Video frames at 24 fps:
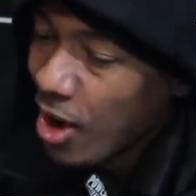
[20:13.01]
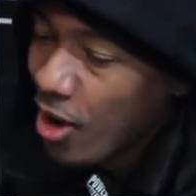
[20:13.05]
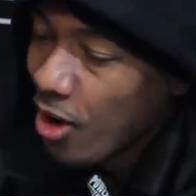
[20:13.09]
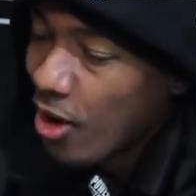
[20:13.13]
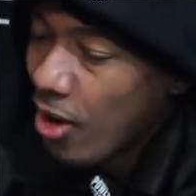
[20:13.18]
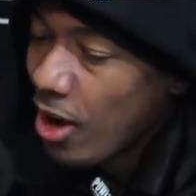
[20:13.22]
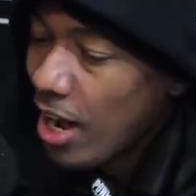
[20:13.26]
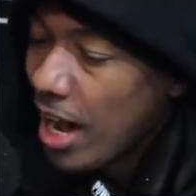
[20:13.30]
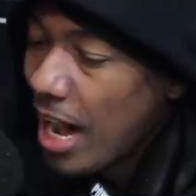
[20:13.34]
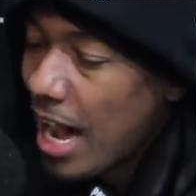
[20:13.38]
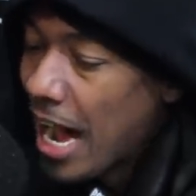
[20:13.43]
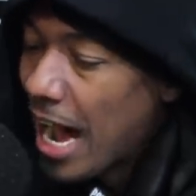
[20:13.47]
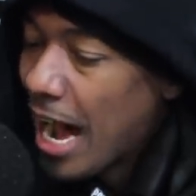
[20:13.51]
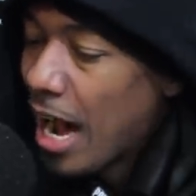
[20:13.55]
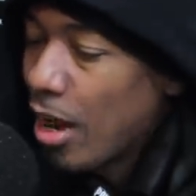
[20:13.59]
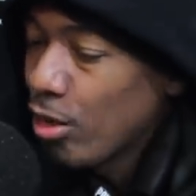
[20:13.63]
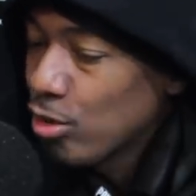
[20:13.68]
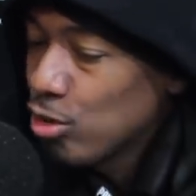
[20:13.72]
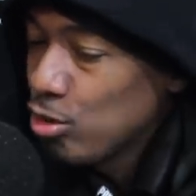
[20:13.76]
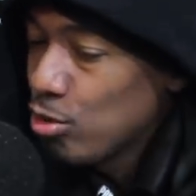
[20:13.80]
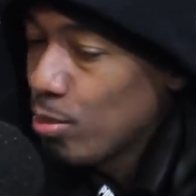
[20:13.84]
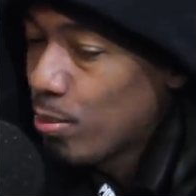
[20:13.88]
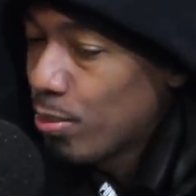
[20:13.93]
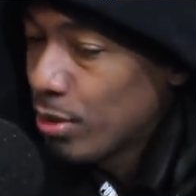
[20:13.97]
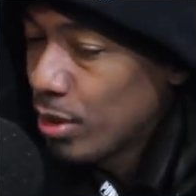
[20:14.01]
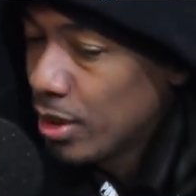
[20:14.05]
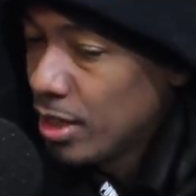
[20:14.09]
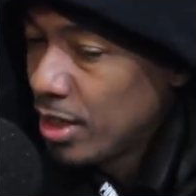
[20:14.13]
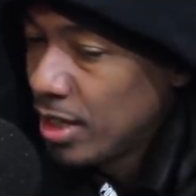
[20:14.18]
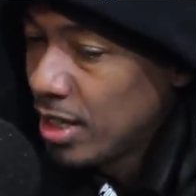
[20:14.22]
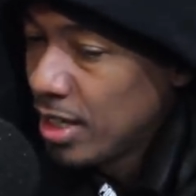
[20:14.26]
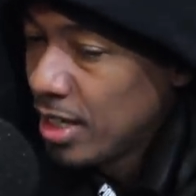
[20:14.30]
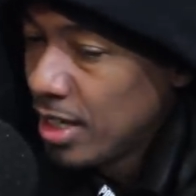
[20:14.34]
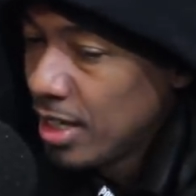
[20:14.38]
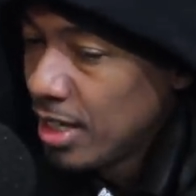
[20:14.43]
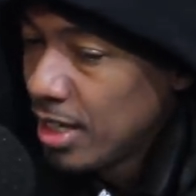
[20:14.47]
on how you
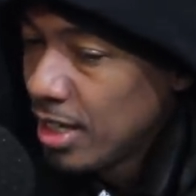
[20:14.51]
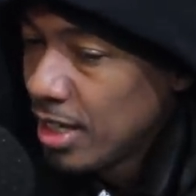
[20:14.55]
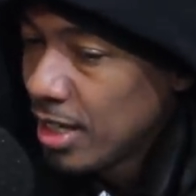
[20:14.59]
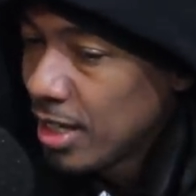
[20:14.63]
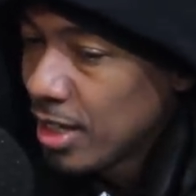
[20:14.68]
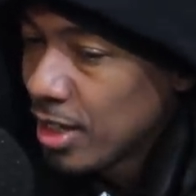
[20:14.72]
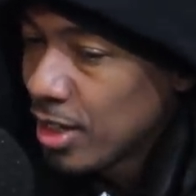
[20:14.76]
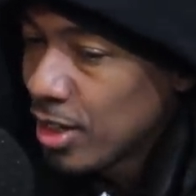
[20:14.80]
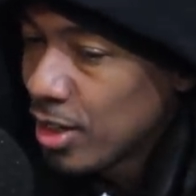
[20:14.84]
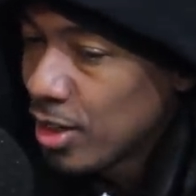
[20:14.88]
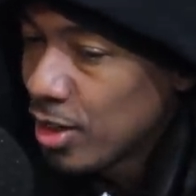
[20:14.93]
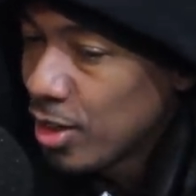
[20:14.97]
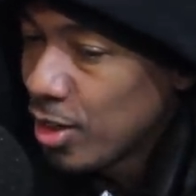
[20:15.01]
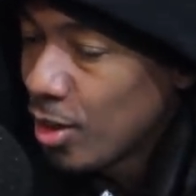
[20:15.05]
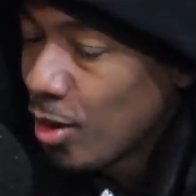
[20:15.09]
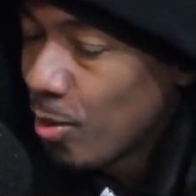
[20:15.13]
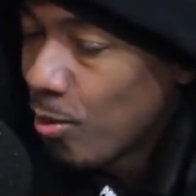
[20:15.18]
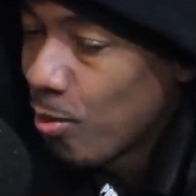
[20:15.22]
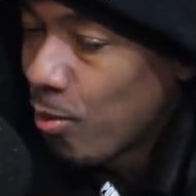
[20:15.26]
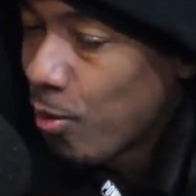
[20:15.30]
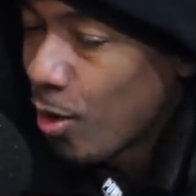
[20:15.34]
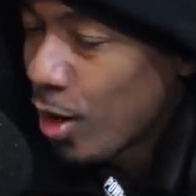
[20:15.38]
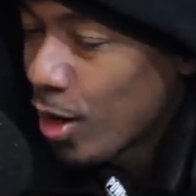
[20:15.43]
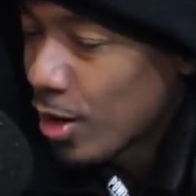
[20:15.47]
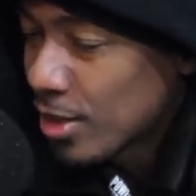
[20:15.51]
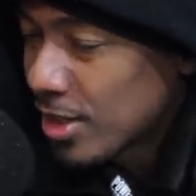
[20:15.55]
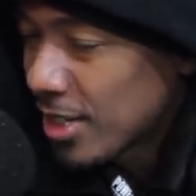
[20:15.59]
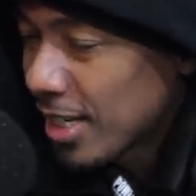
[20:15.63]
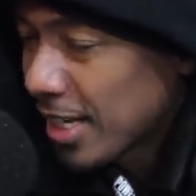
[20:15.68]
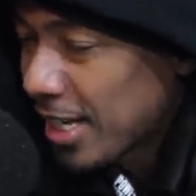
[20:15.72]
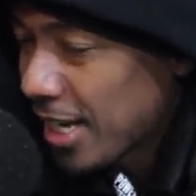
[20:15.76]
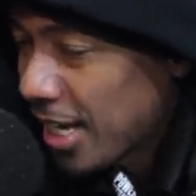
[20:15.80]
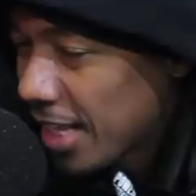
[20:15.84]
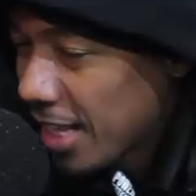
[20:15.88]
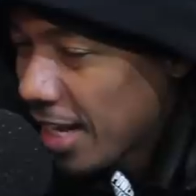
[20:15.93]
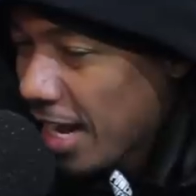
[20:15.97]
put your words
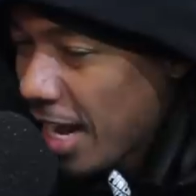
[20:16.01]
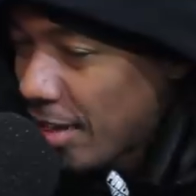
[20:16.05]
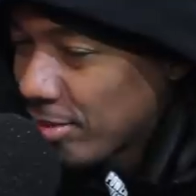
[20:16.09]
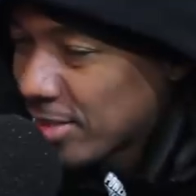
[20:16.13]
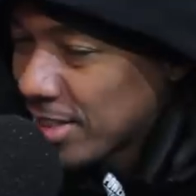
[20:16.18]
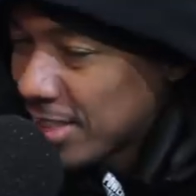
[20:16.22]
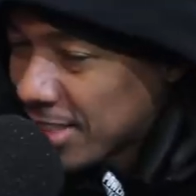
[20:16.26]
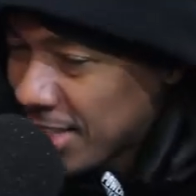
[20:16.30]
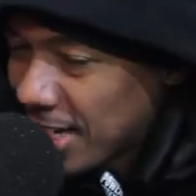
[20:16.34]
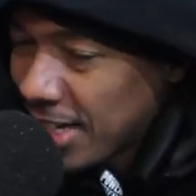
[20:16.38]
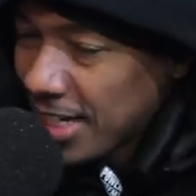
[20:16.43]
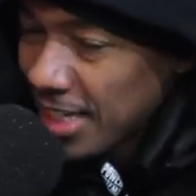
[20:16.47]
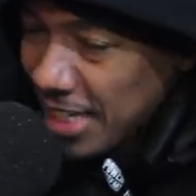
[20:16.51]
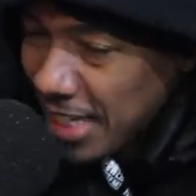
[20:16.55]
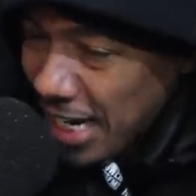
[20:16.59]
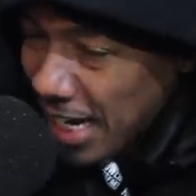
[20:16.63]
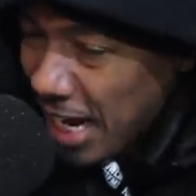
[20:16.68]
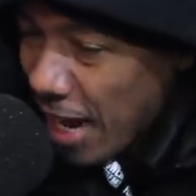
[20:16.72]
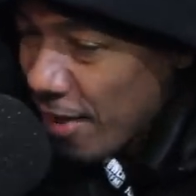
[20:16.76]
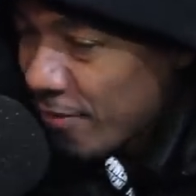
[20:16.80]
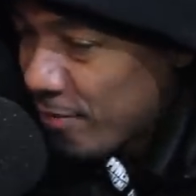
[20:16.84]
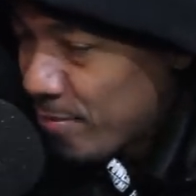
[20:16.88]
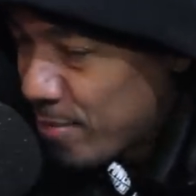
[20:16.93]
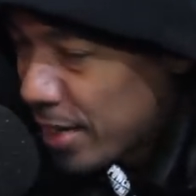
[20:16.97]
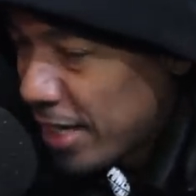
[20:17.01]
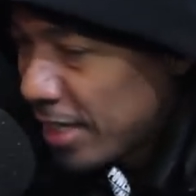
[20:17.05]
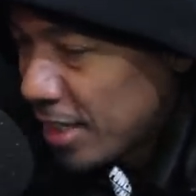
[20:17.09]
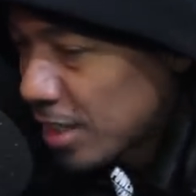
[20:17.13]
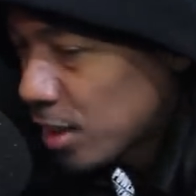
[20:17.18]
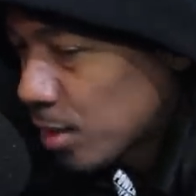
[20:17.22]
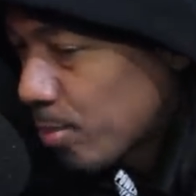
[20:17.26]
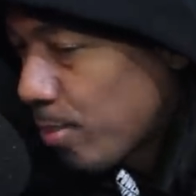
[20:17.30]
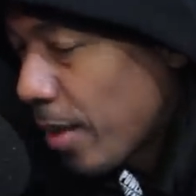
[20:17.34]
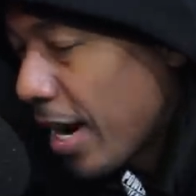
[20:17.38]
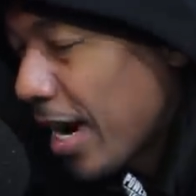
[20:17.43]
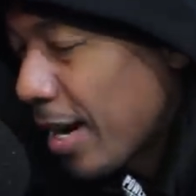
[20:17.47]
together. I've studied like I've been
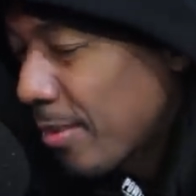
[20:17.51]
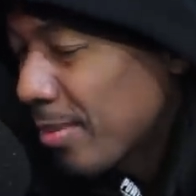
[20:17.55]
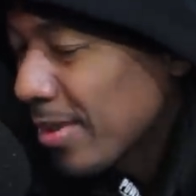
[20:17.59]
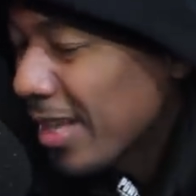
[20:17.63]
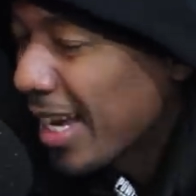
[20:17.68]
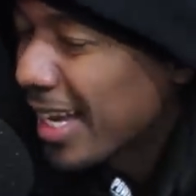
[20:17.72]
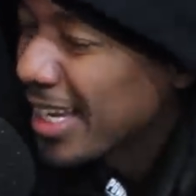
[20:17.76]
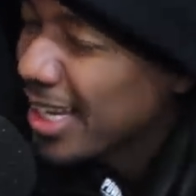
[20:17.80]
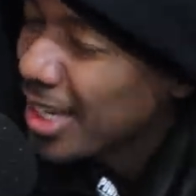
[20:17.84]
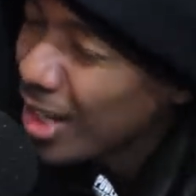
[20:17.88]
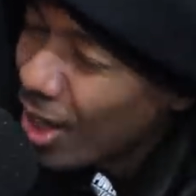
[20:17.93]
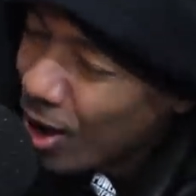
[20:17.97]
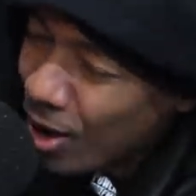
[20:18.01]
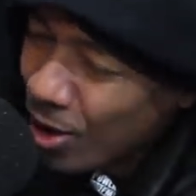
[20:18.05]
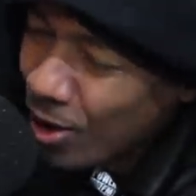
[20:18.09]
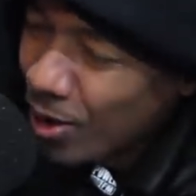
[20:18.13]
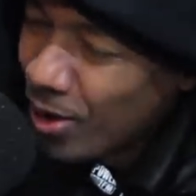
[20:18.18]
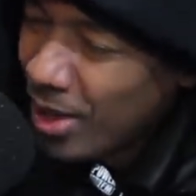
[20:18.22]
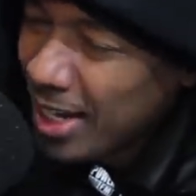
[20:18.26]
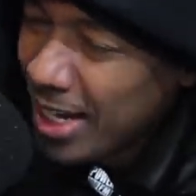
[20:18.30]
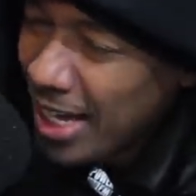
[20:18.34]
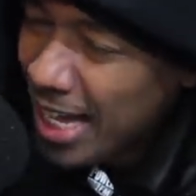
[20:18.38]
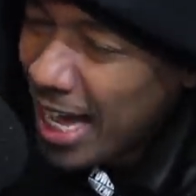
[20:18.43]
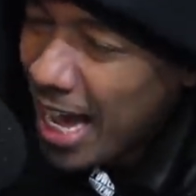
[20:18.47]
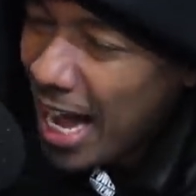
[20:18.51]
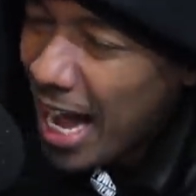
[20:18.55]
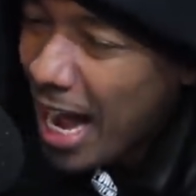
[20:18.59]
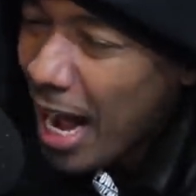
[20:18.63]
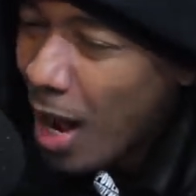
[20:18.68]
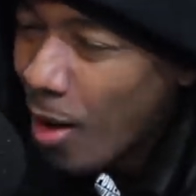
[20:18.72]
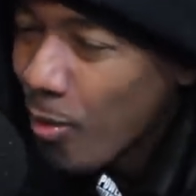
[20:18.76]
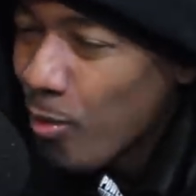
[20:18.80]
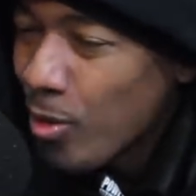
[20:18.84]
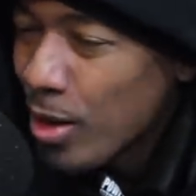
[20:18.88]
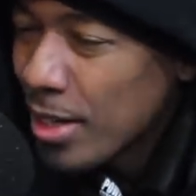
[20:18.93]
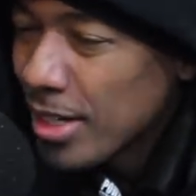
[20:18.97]
inspired like yo
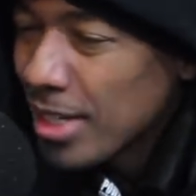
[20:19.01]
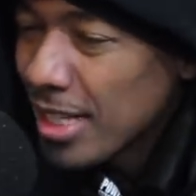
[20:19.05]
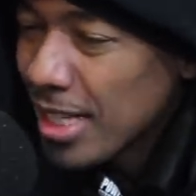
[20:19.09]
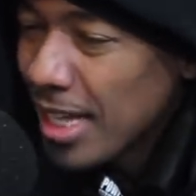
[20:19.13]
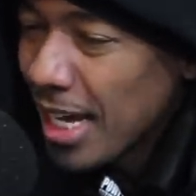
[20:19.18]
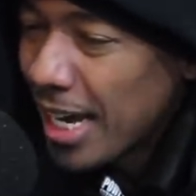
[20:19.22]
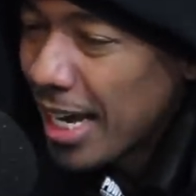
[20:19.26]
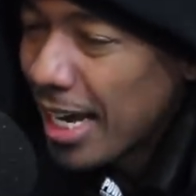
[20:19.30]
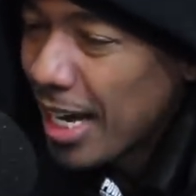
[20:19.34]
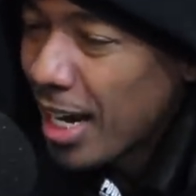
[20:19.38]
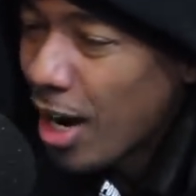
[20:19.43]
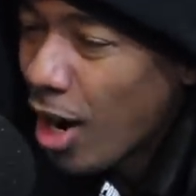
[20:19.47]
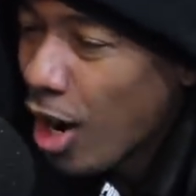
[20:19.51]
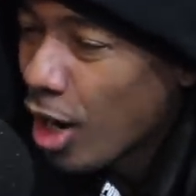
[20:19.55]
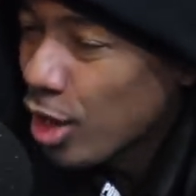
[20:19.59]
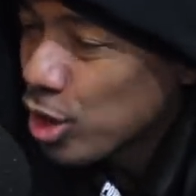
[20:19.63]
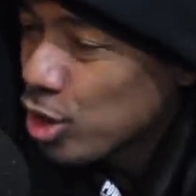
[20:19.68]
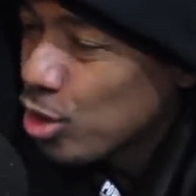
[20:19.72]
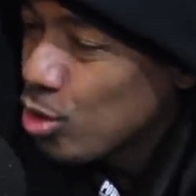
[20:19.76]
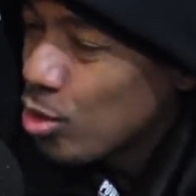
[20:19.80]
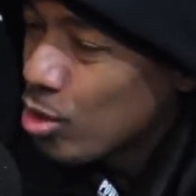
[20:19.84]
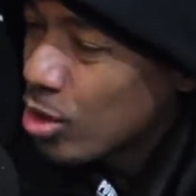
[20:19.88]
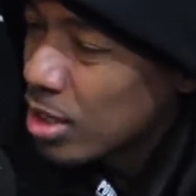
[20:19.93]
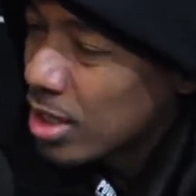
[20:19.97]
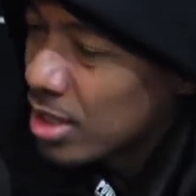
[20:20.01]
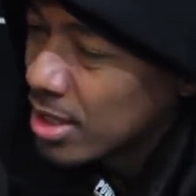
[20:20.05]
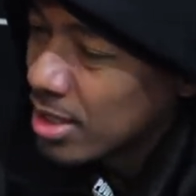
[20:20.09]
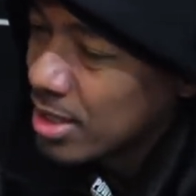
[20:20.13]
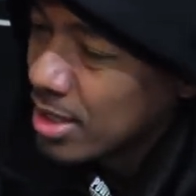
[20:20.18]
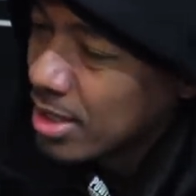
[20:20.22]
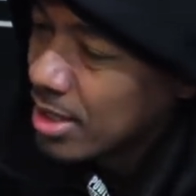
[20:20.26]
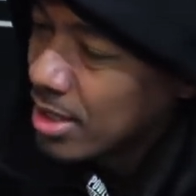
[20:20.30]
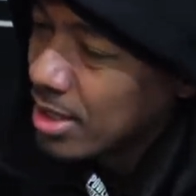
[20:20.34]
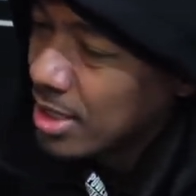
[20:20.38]
I wondered, like, are you a